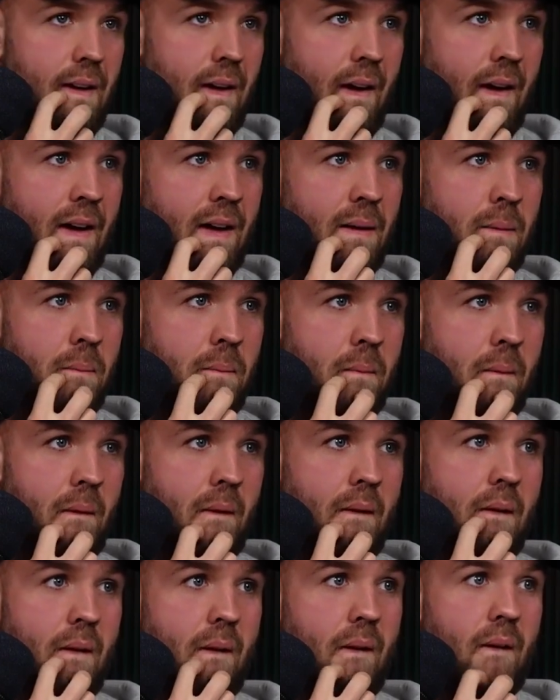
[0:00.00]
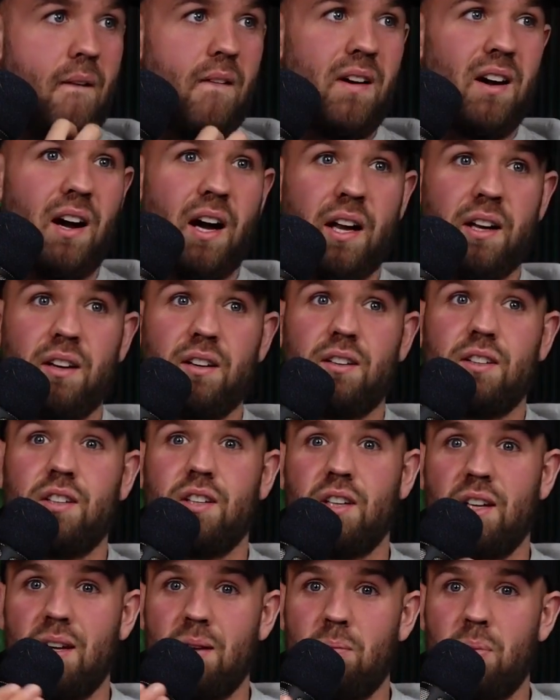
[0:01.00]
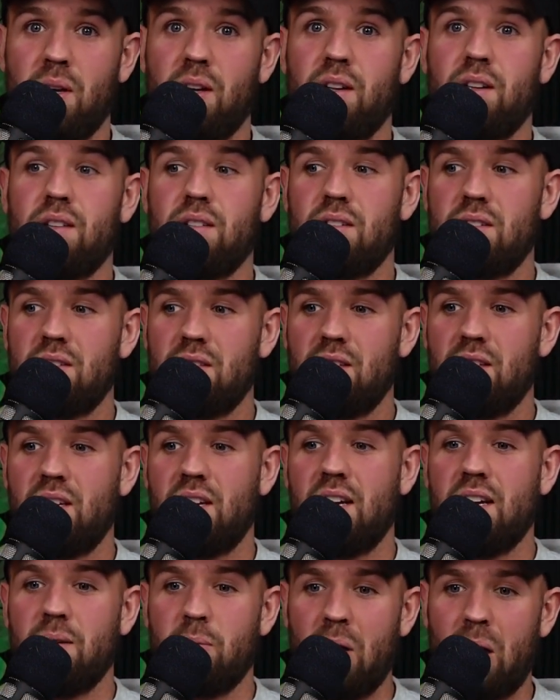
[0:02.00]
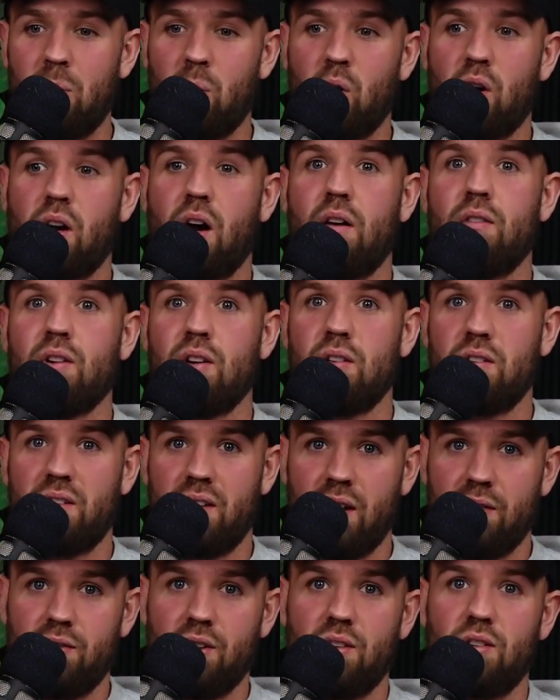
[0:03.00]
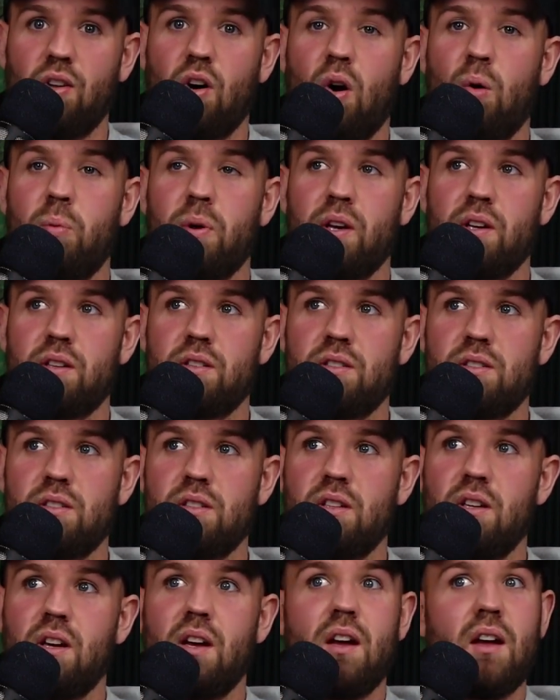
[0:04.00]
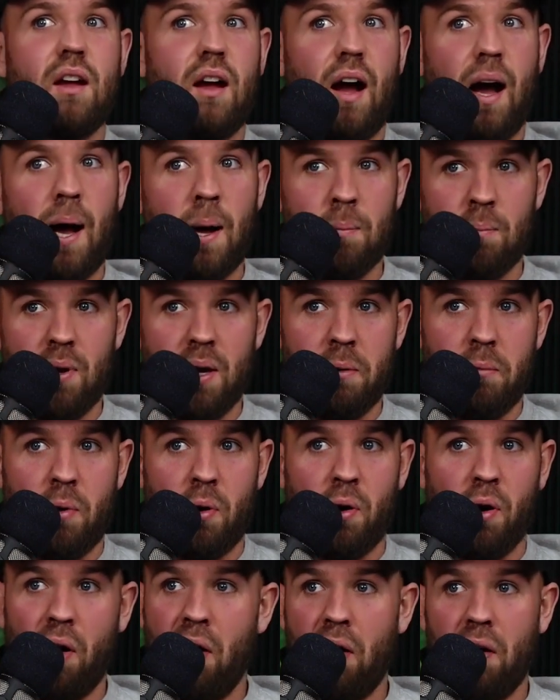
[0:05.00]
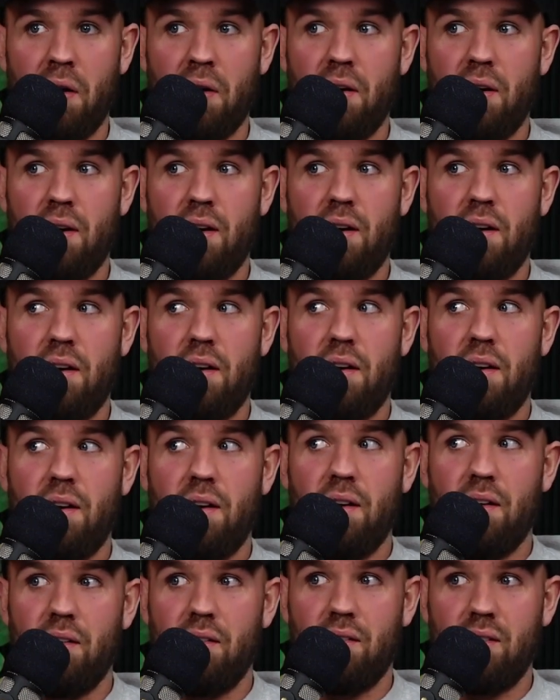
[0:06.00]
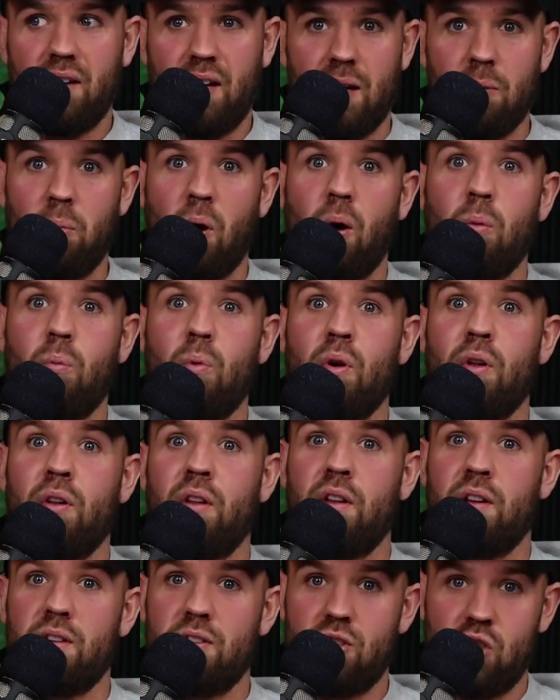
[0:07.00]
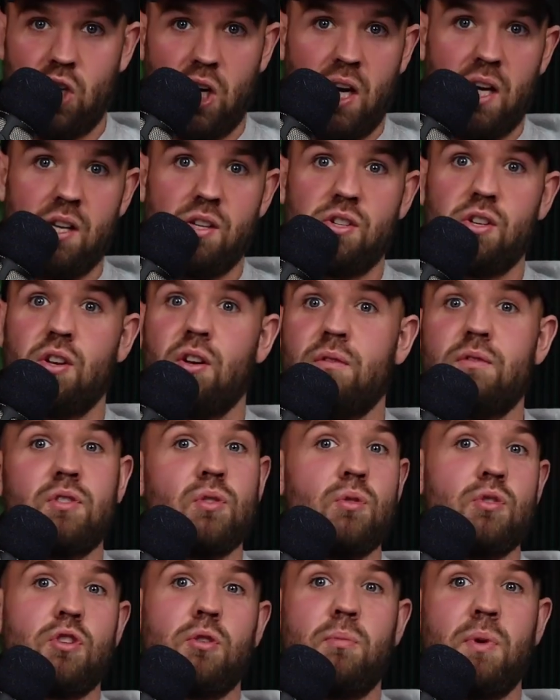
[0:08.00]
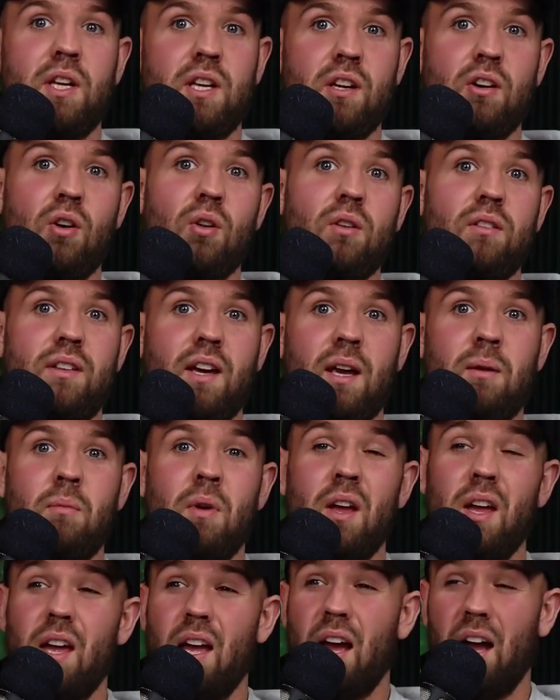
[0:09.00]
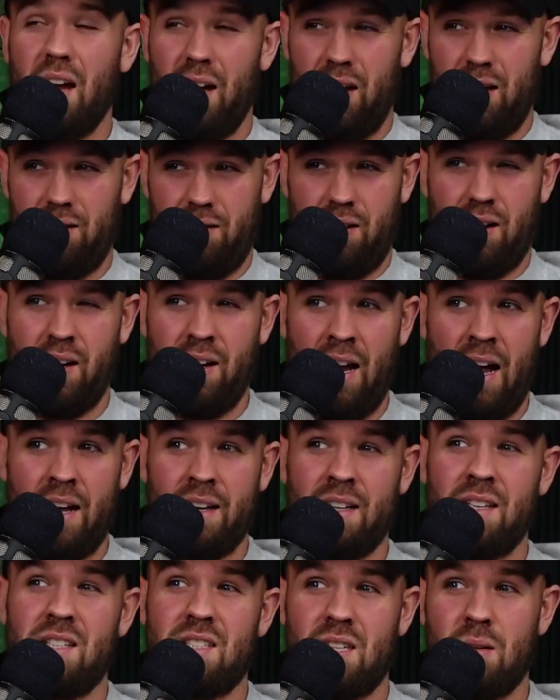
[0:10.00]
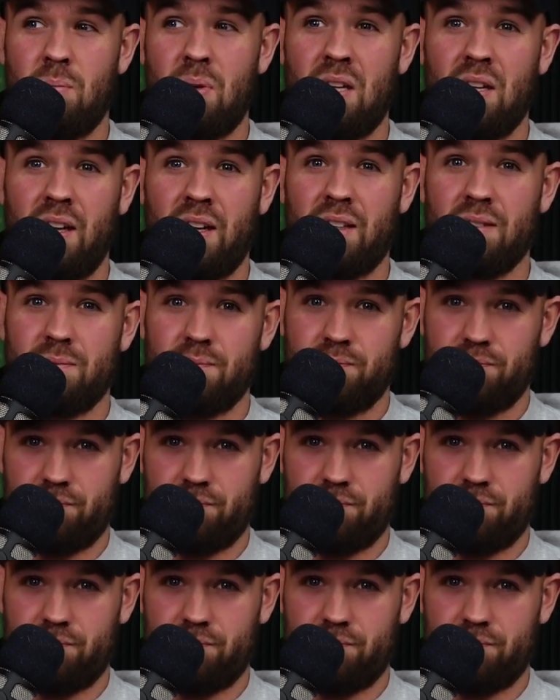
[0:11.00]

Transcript: Um, and you need to be you need to be able to cover different topics and be able to keep up with the changing of social media all the time. And that needs to be like